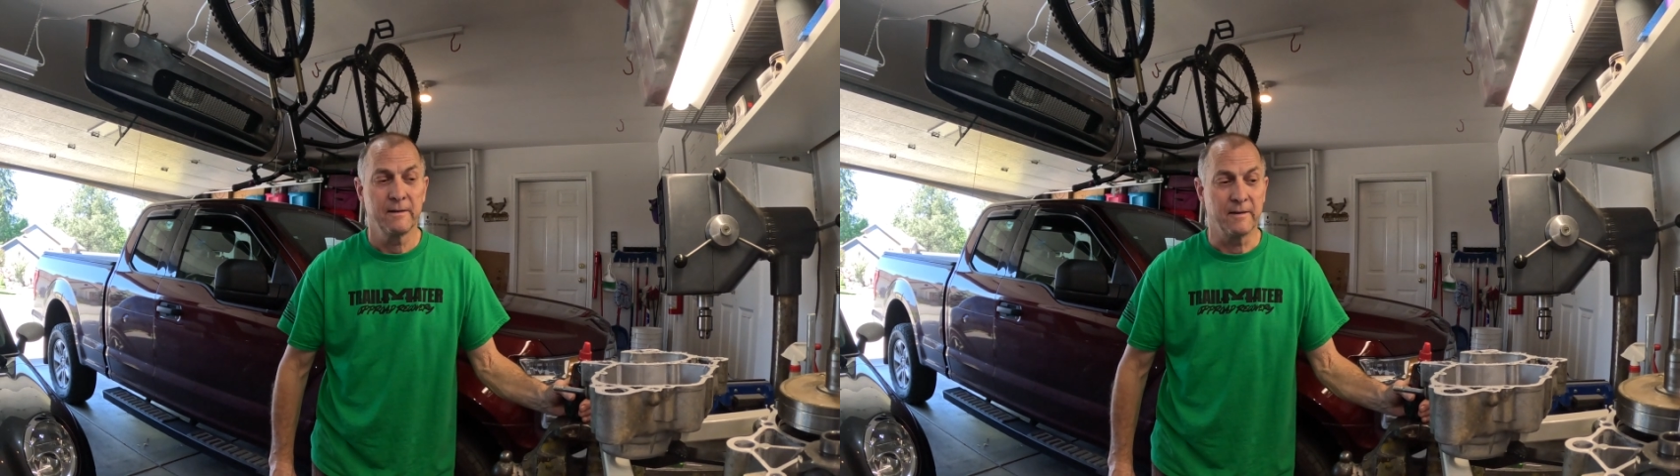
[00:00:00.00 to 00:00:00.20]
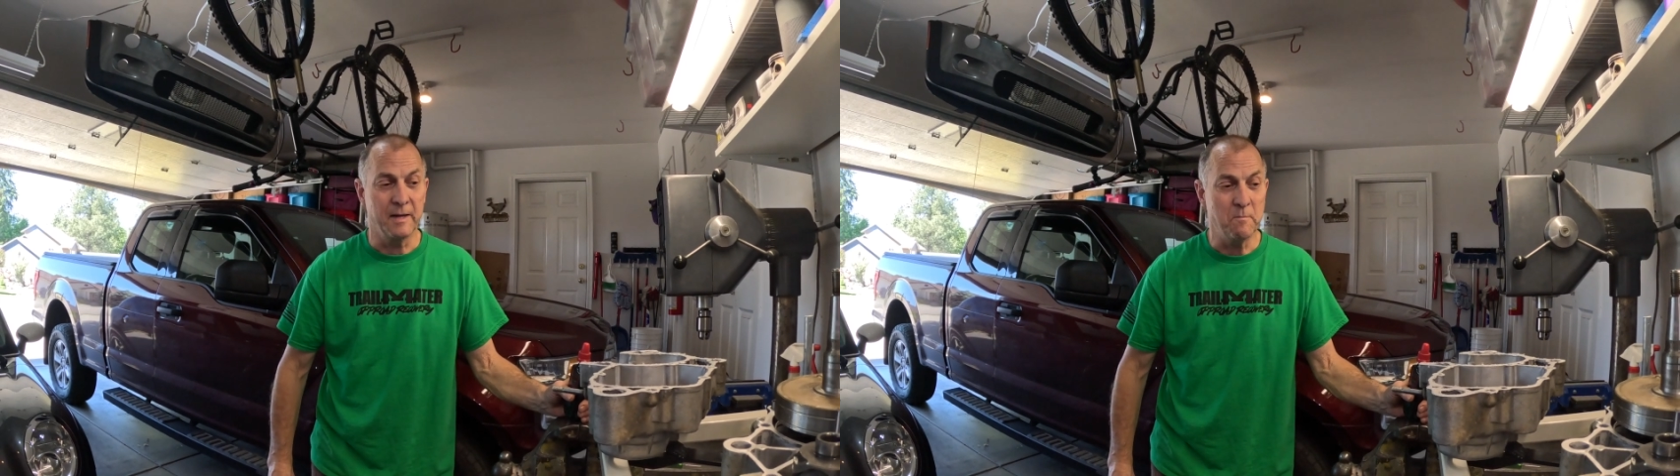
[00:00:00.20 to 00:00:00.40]

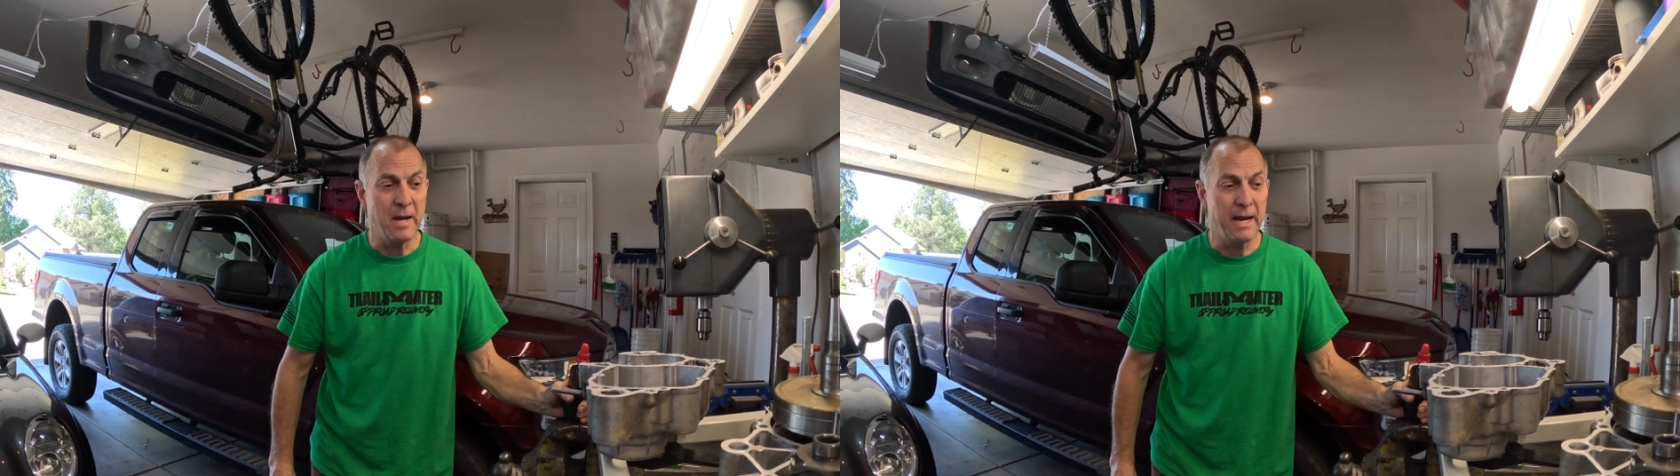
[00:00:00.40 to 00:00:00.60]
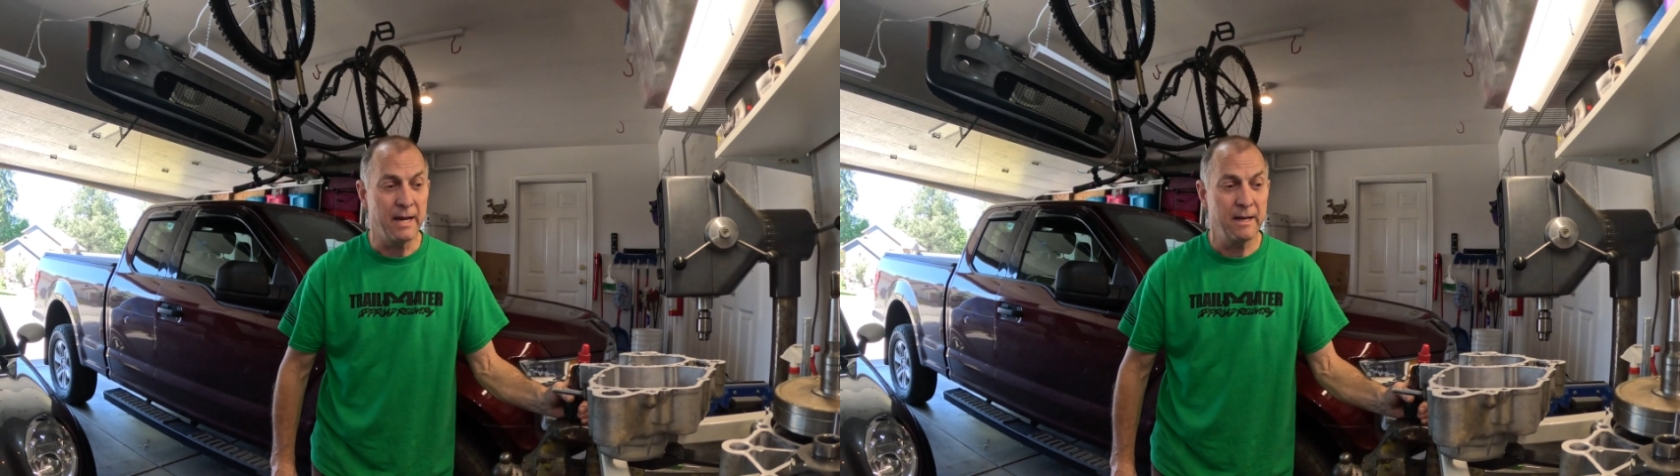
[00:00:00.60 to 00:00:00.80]
They
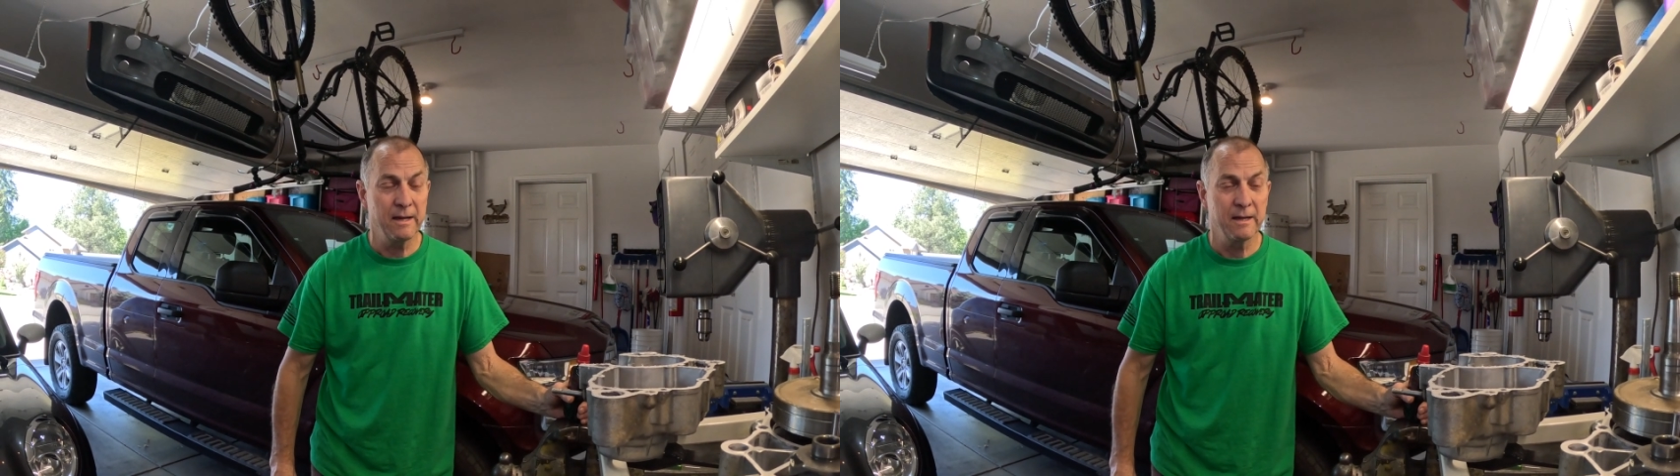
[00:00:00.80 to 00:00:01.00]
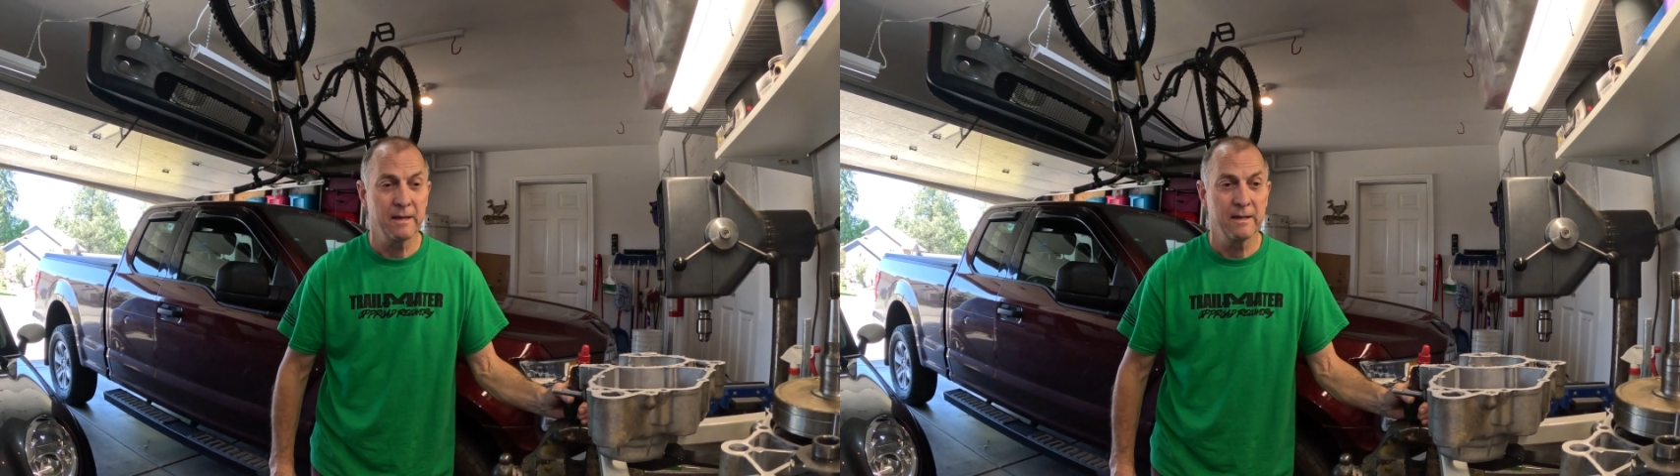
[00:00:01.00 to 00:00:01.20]

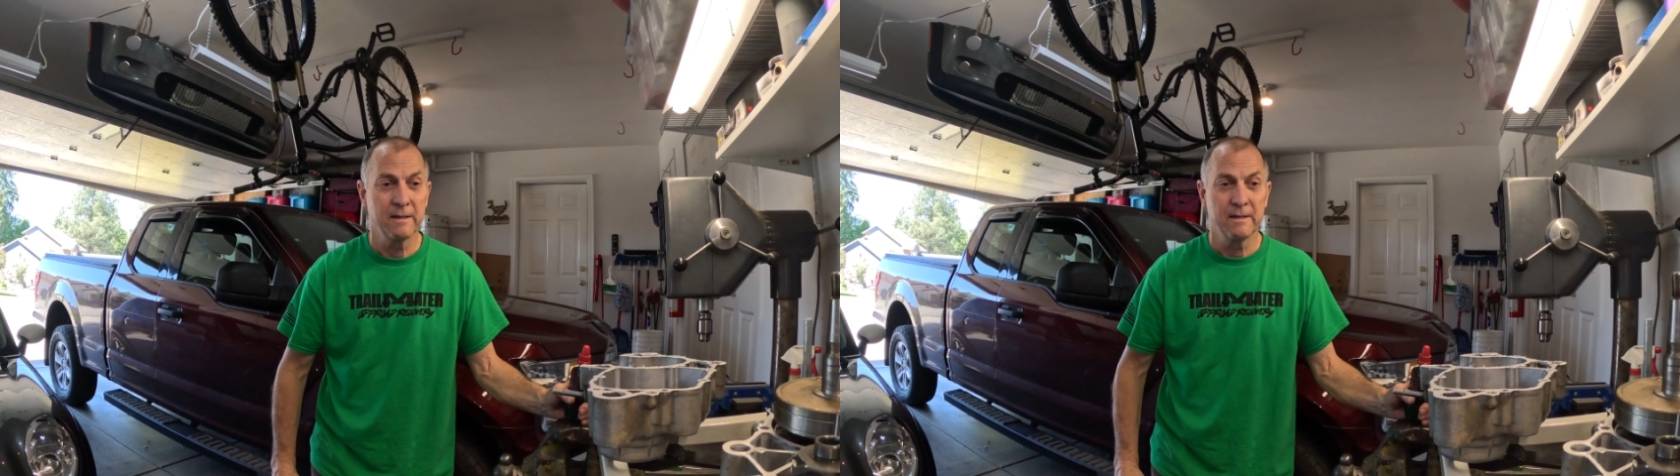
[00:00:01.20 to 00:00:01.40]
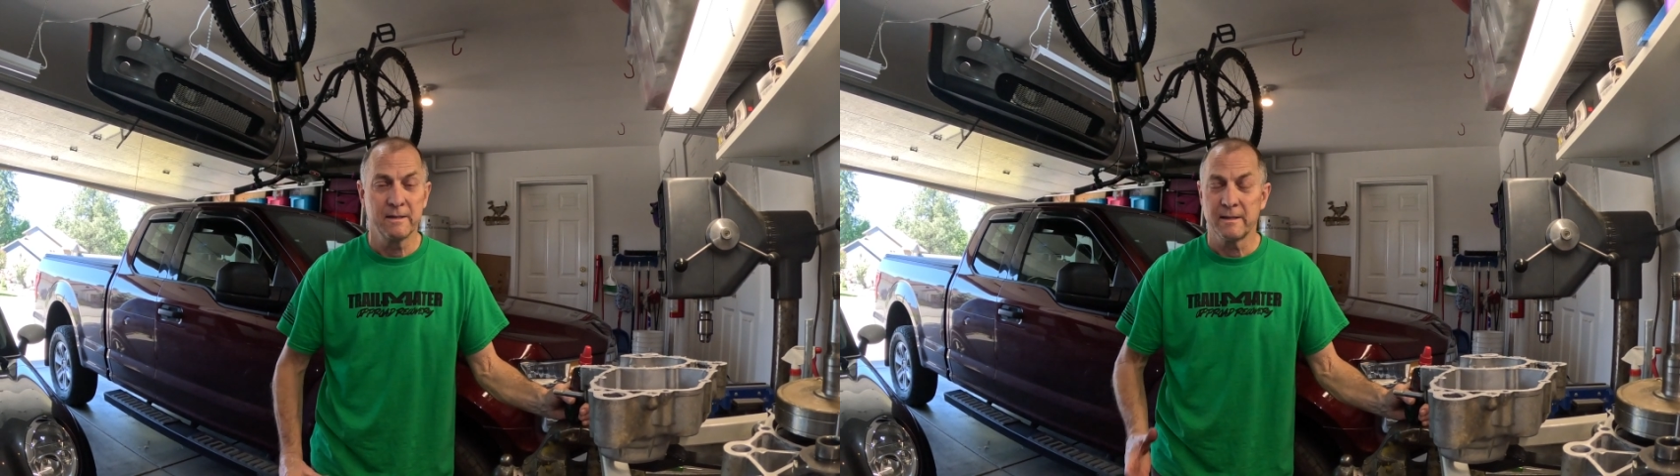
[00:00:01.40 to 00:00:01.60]
make
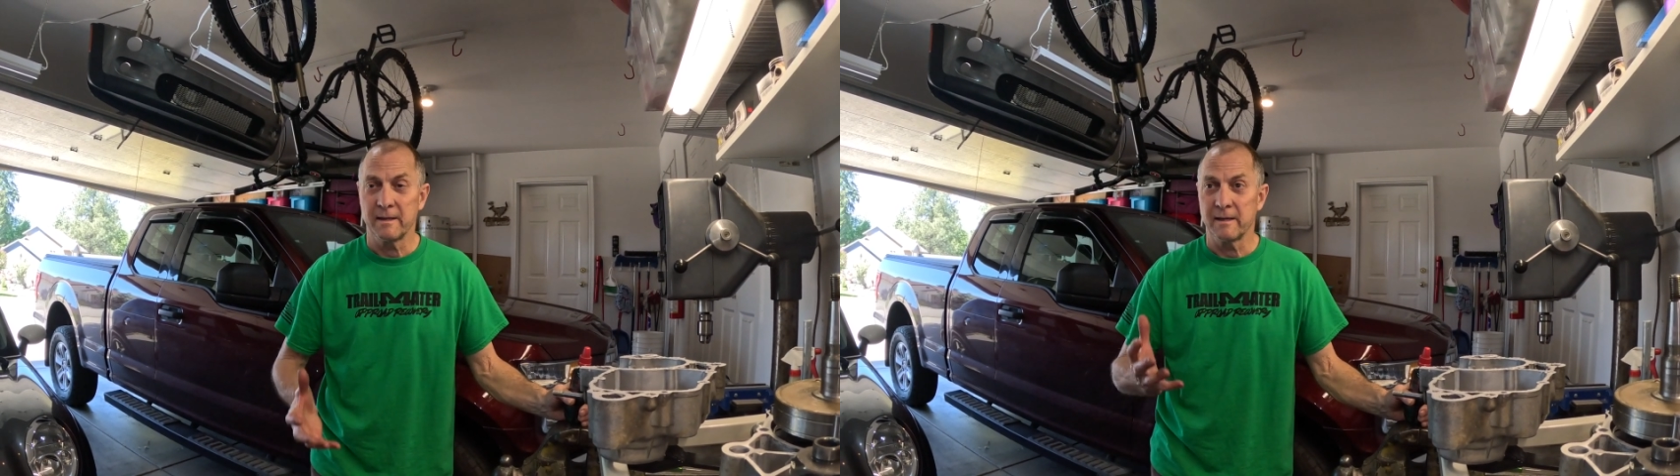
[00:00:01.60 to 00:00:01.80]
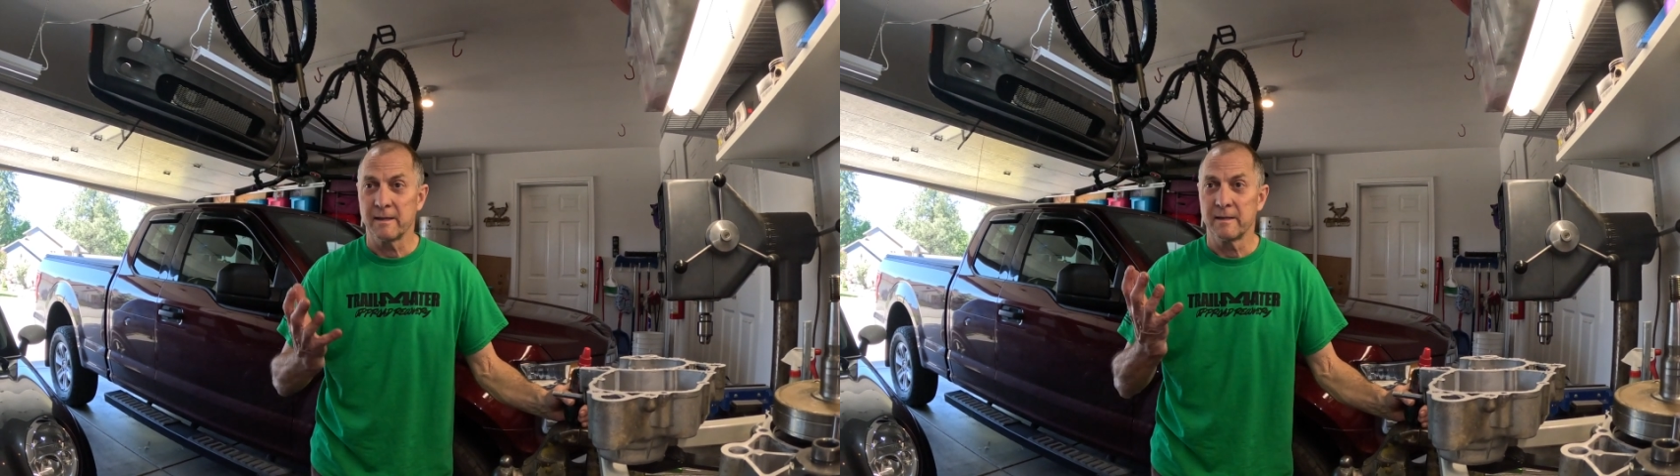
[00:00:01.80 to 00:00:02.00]

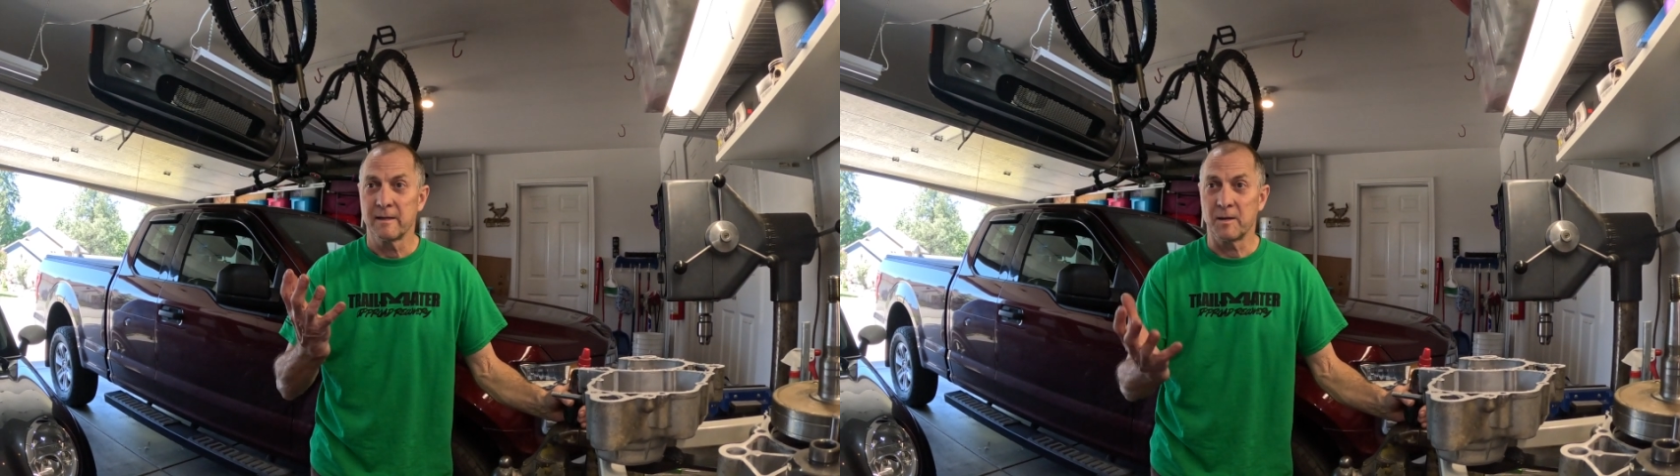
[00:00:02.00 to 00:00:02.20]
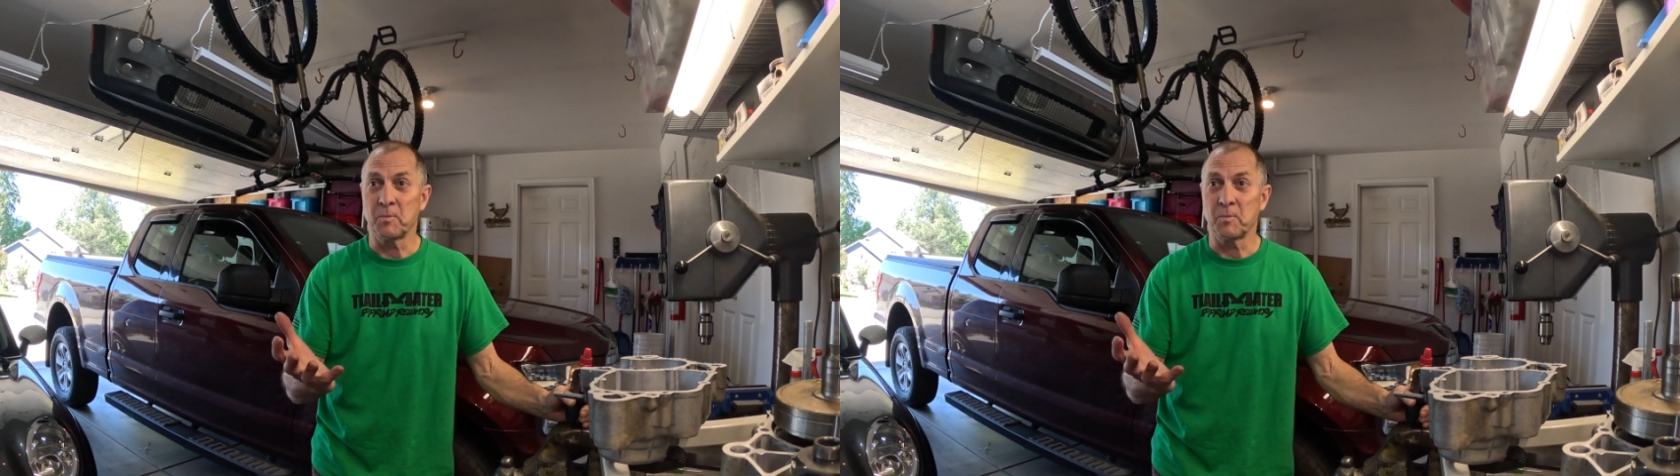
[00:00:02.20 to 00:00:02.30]
a